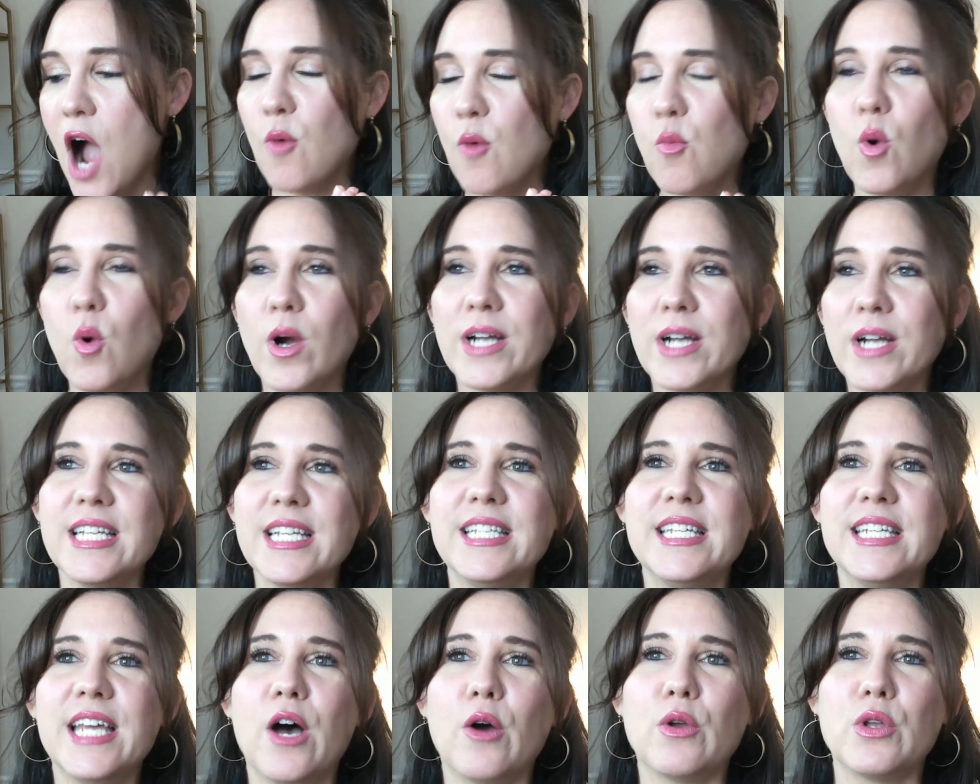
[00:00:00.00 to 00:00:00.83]
I want
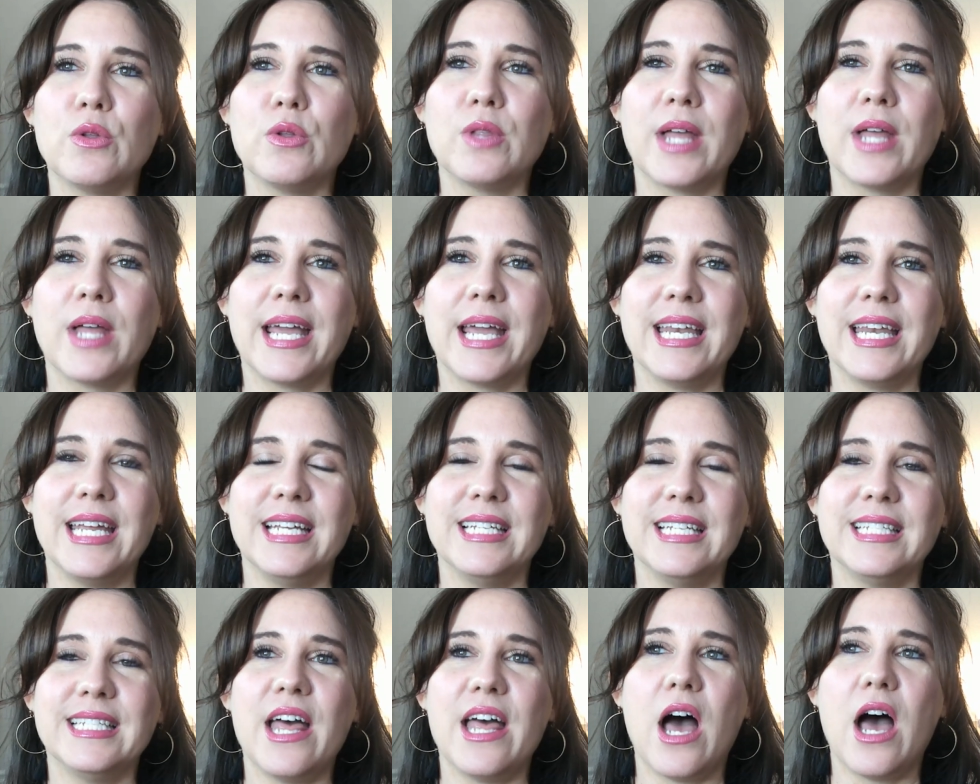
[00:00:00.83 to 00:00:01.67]
to tell you
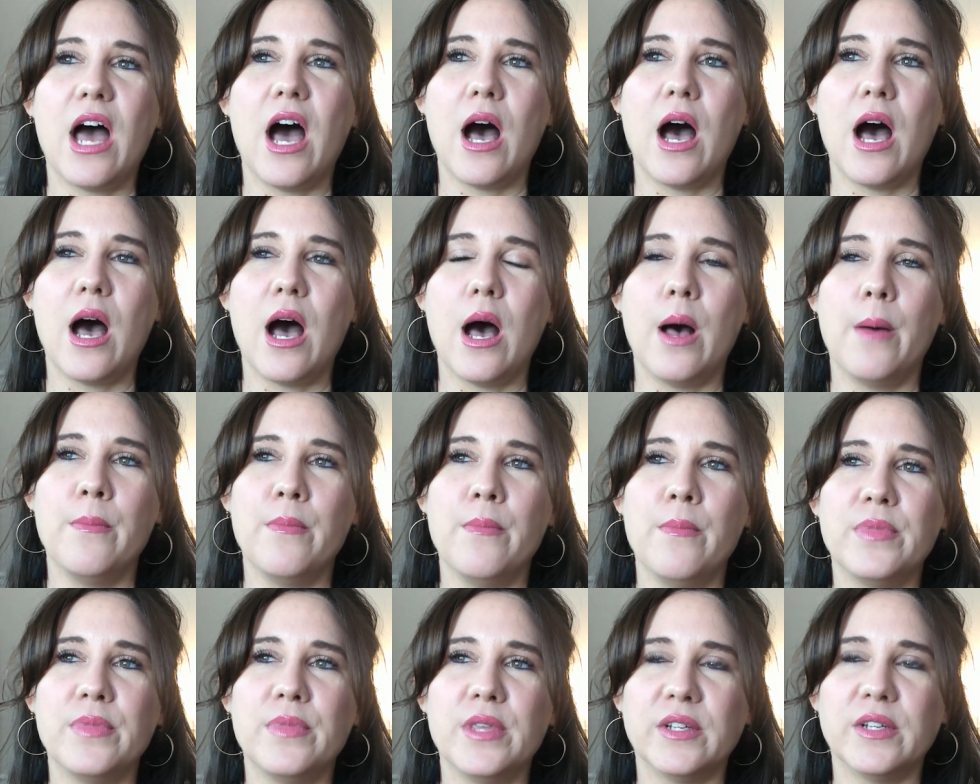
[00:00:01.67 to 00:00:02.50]
ladies,
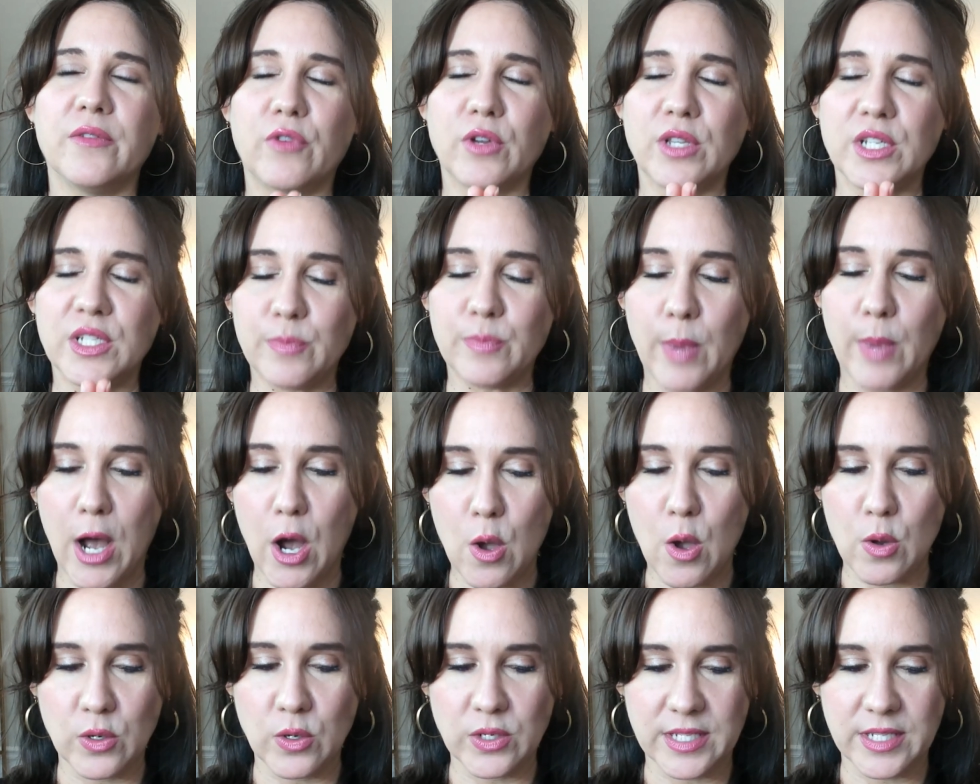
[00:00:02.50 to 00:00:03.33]
for the
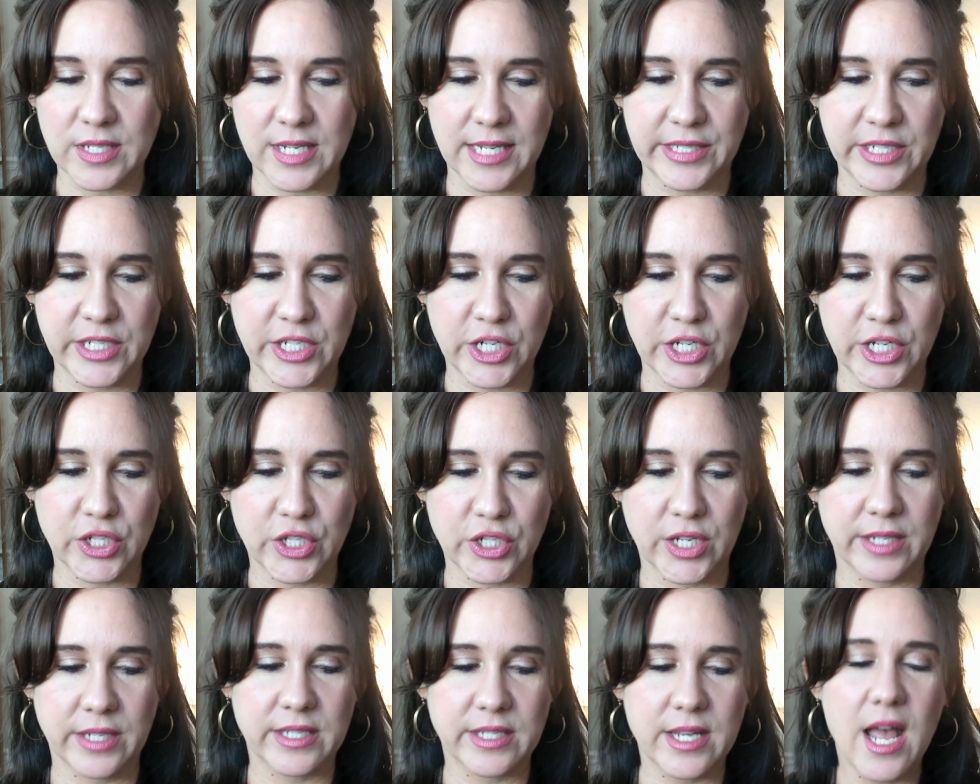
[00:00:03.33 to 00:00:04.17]
spa owners and
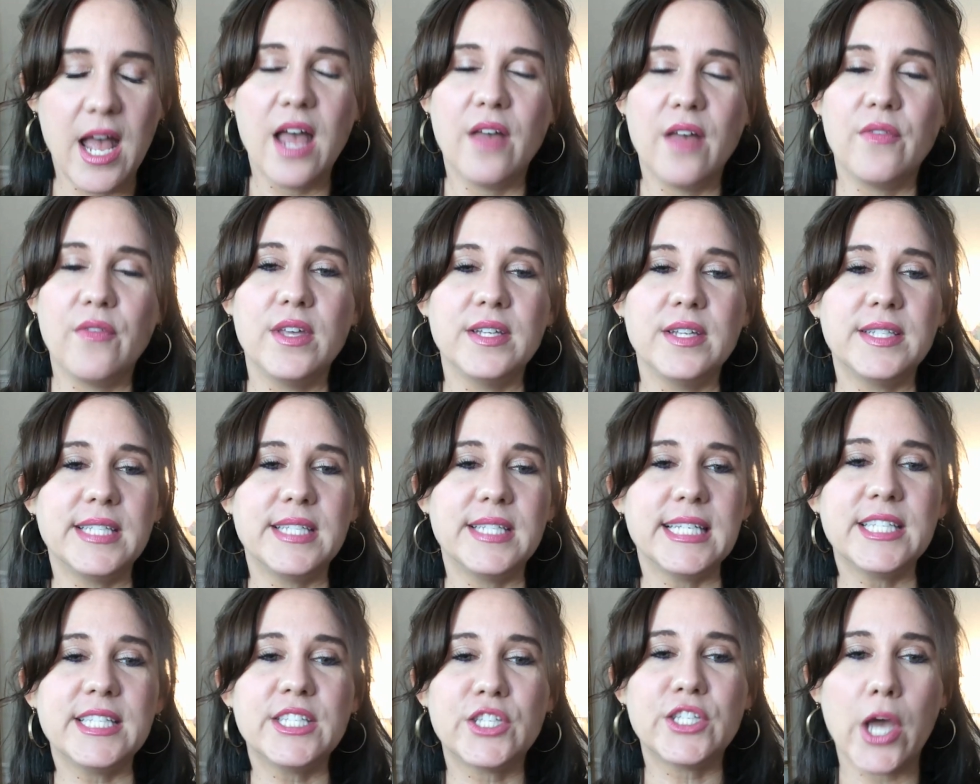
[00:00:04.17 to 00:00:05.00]
estheticians, this
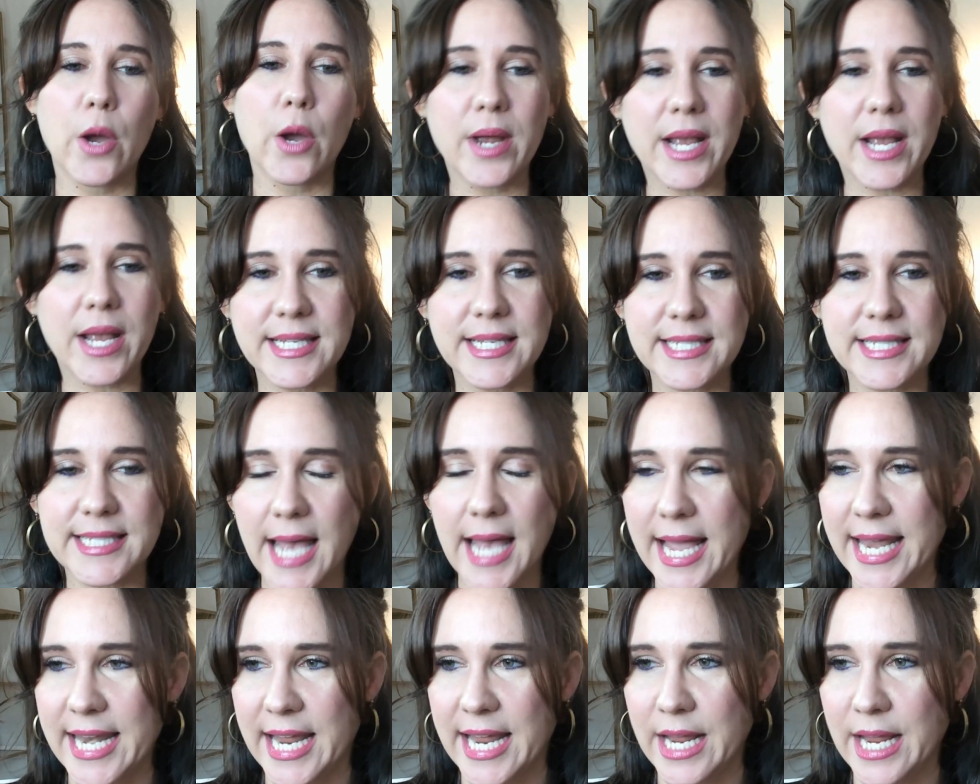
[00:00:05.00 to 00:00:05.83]
is so
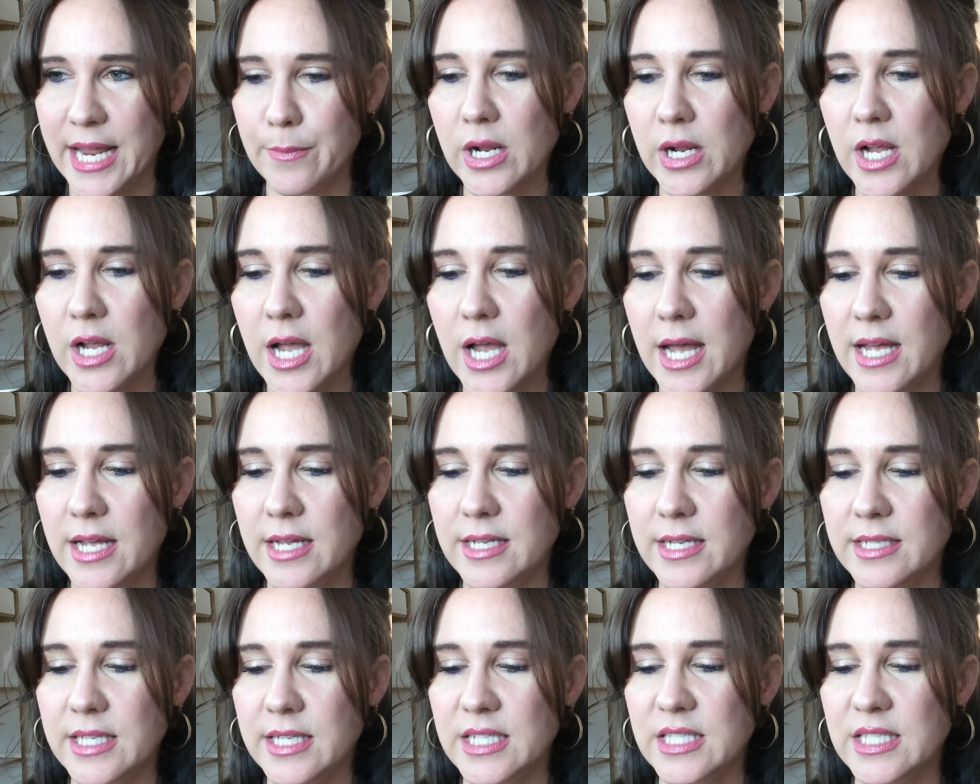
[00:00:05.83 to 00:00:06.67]
exciting
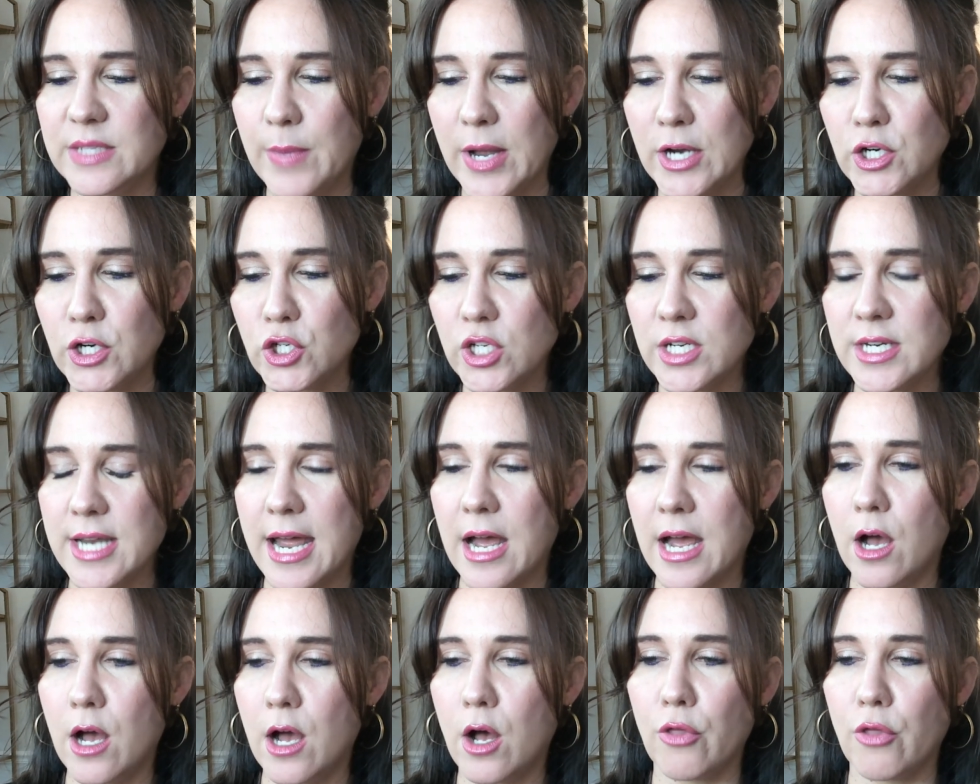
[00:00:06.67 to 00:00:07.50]
because especially
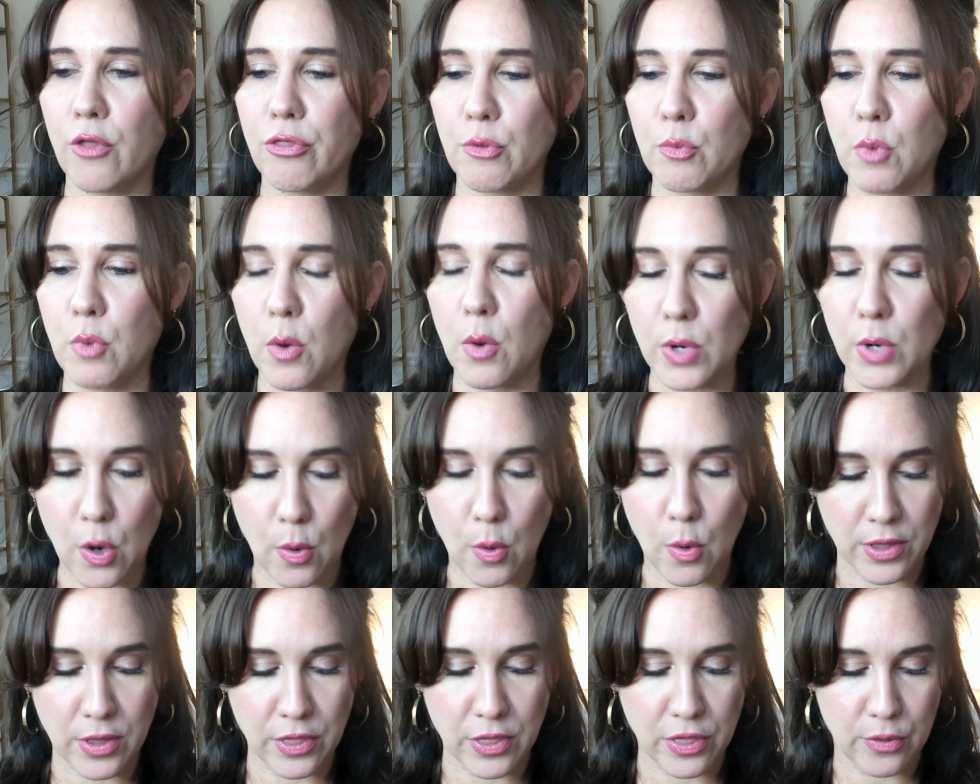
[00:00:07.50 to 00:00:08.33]
now through what we're
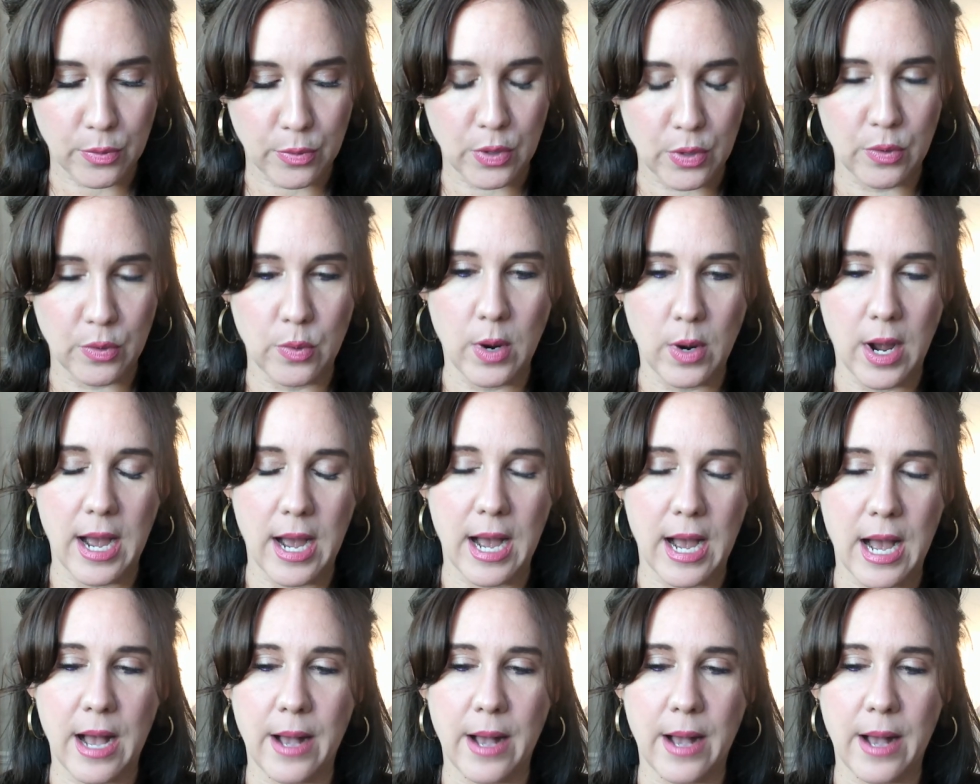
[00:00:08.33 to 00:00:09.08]
going through,